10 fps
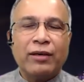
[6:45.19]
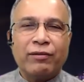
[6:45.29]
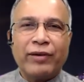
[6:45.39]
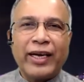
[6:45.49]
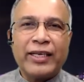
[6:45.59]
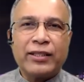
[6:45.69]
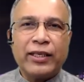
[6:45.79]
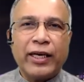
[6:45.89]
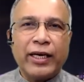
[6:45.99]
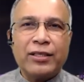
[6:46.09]
whereas
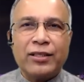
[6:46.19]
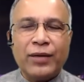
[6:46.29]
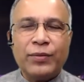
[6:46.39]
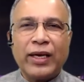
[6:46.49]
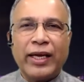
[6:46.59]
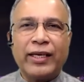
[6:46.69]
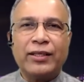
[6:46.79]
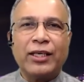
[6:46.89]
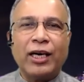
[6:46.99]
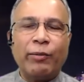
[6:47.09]
it seems like
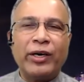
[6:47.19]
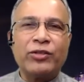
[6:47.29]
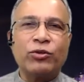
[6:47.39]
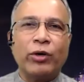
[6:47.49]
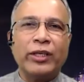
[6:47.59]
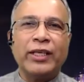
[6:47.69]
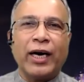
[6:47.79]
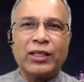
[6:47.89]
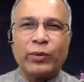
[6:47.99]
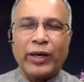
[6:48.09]
the government is going the
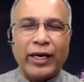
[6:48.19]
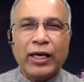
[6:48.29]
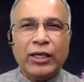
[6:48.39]
other way.